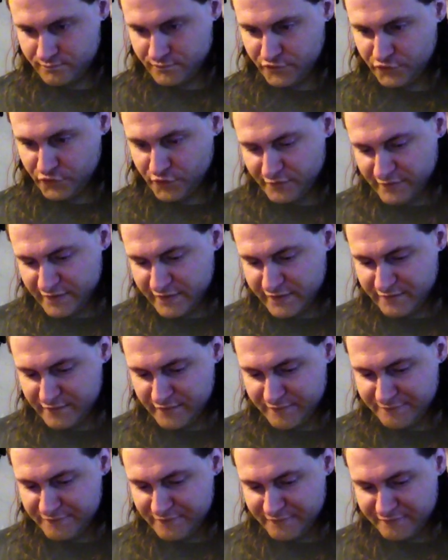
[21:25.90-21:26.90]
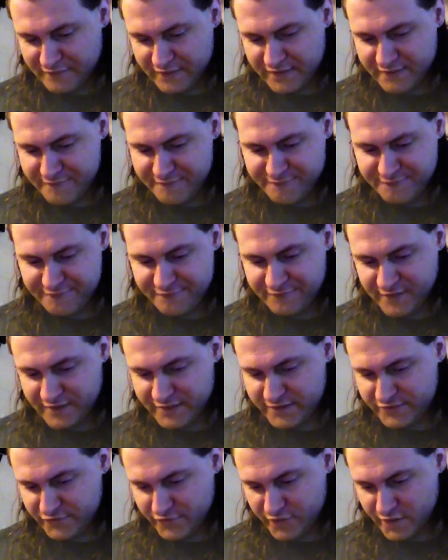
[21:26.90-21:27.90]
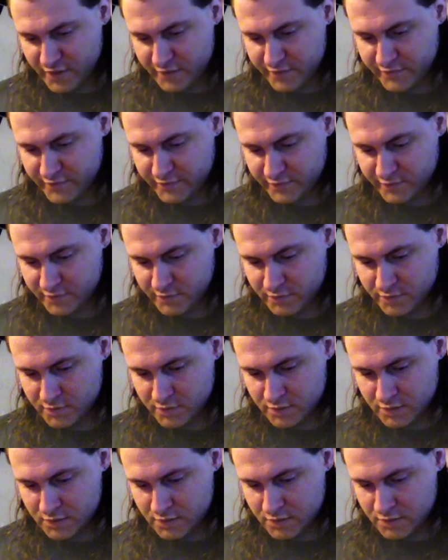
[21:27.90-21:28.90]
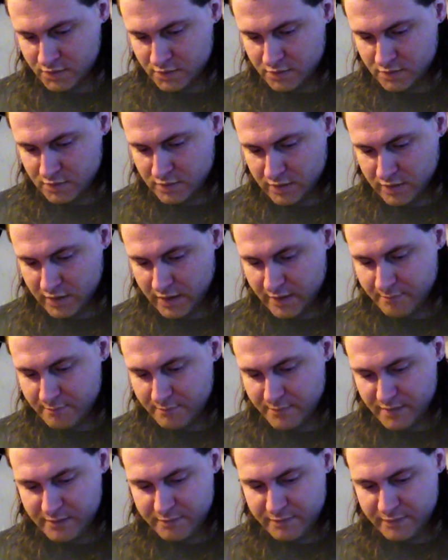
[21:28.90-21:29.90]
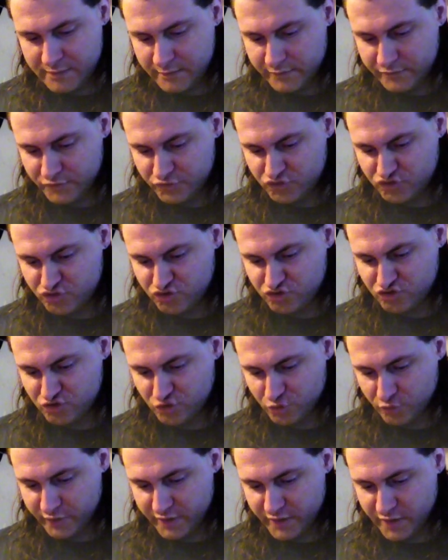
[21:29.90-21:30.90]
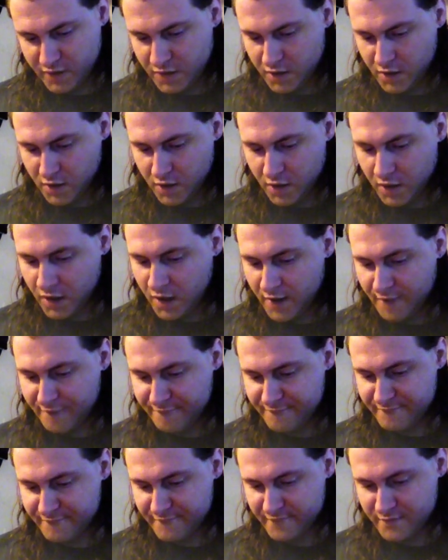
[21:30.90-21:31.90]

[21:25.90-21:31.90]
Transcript: So if I can if, if I can find it, I might be able to show it off.